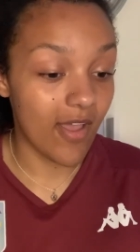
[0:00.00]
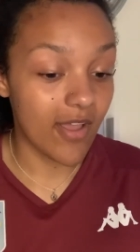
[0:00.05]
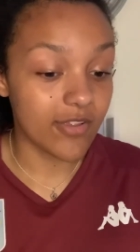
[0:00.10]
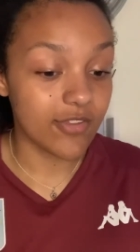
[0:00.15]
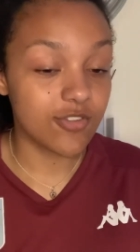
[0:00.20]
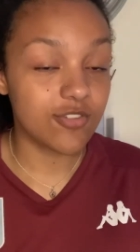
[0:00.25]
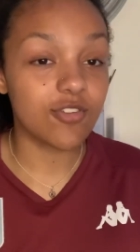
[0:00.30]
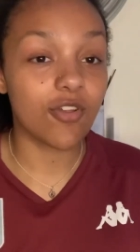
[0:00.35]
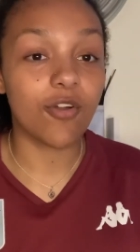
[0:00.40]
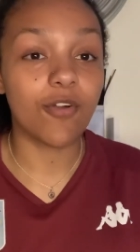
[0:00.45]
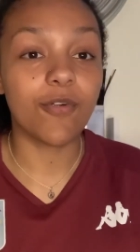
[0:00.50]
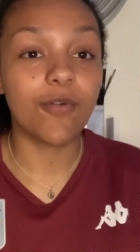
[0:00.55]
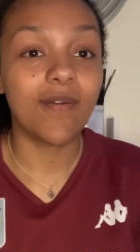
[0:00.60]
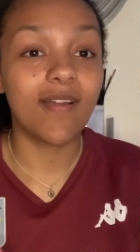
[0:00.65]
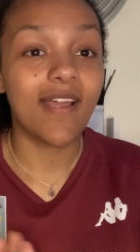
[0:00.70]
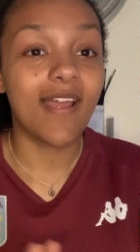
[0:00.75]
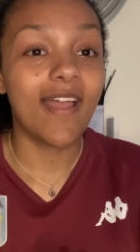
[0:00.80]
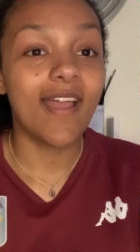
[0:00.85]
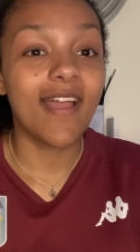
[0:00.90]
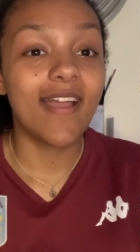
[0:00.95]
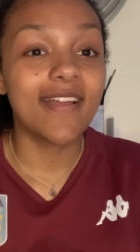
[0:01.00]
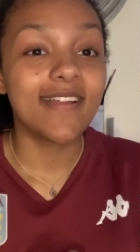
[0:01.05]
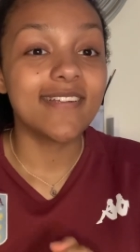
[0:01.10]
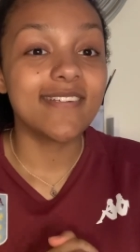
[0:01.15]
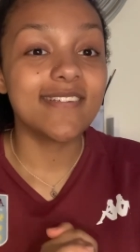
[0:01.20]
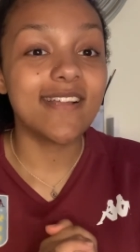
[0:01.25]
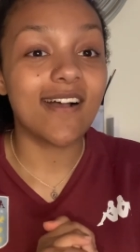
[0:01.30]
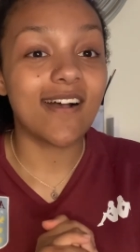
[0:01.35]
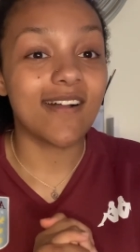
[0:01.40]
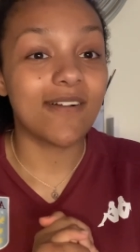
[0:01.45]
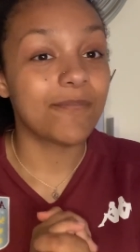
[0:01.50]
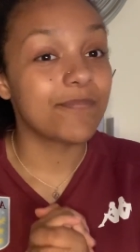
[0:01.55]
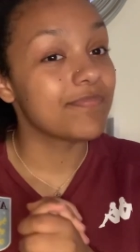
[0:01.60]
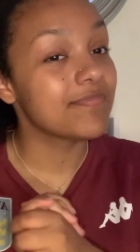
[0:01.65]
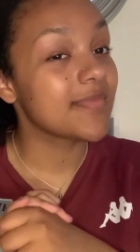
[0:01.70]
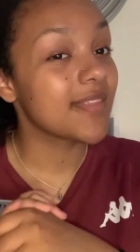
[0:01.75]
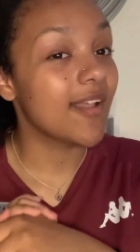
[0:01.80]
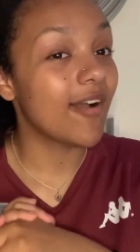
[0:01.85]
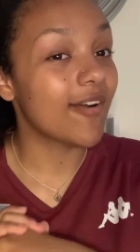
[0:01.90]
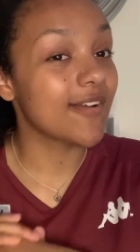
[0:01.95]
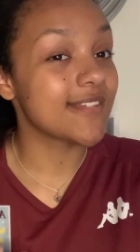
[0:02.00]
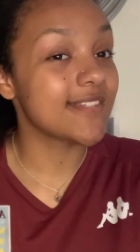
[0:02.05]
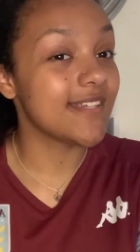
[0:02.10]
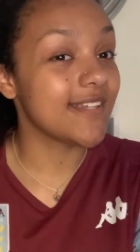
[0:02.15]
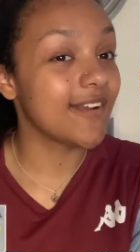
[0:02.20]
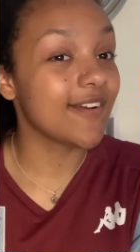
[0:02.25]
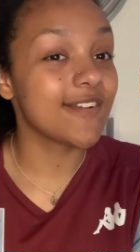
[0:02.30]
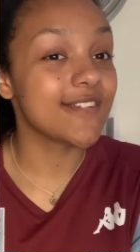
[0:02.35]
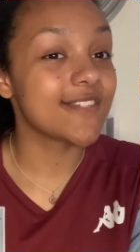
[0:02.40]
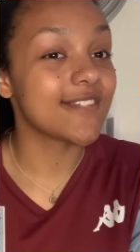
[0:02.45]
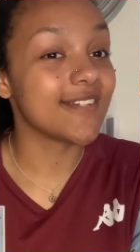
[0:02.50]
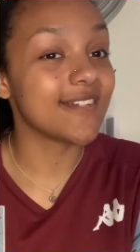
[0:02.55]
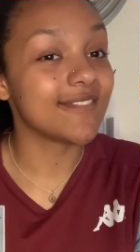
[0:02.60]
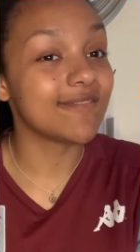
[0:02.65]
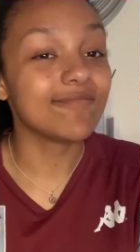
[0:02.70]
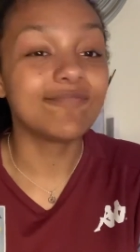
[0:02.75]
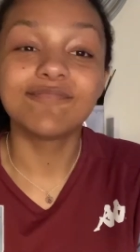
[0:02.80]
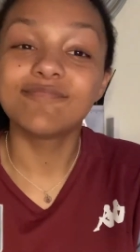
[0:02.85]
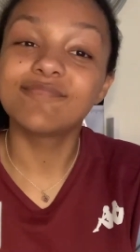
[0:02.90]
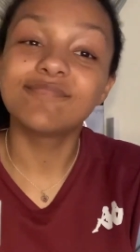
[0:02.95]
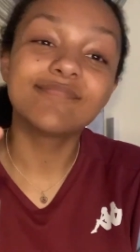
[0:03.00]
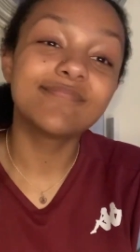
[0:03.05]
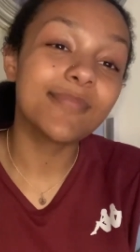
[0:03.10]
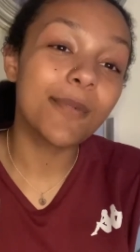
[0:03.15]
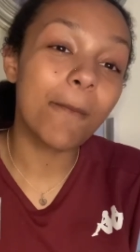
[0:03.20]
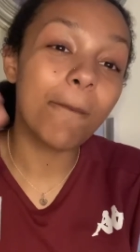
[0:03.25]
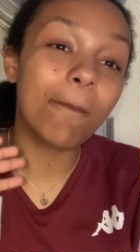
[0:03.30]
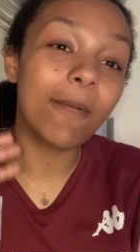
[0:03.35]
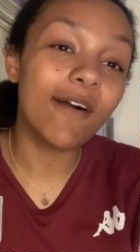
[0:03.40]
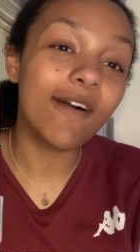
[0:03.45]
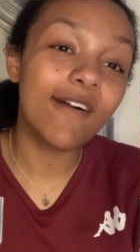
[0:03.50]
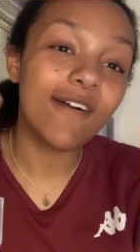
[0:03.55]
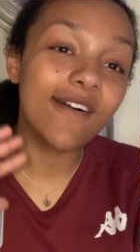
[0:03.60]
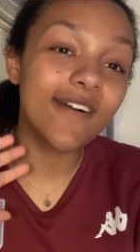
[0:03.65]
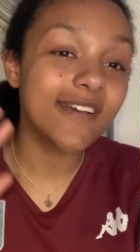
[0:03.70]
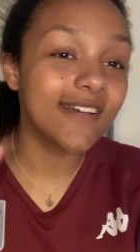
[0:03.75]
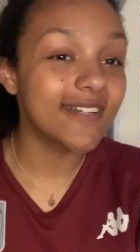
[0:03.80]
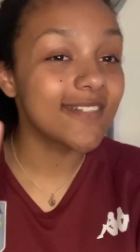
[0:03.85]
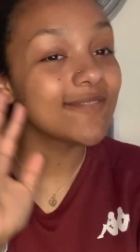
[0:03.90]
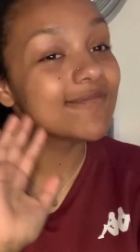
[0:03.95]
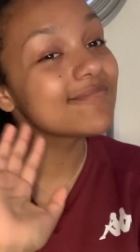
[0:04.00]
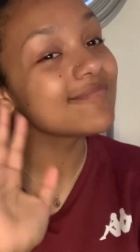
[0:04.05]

So yeah, I'll see you guys soon. Bye.